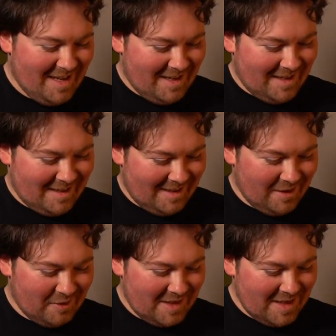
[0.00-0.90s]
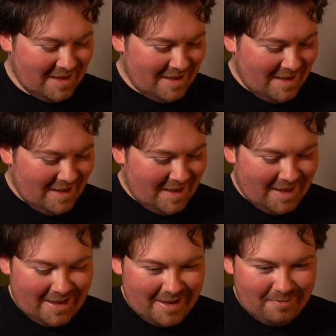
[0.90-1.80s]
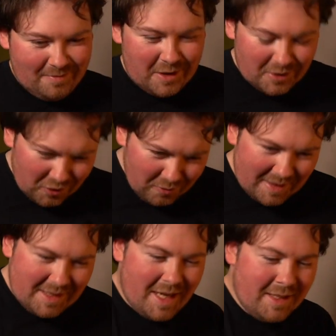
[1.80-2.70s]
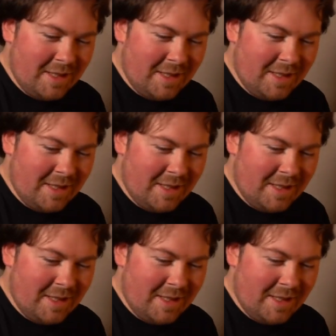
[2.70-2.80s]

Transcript: in a given day. So I do miss that.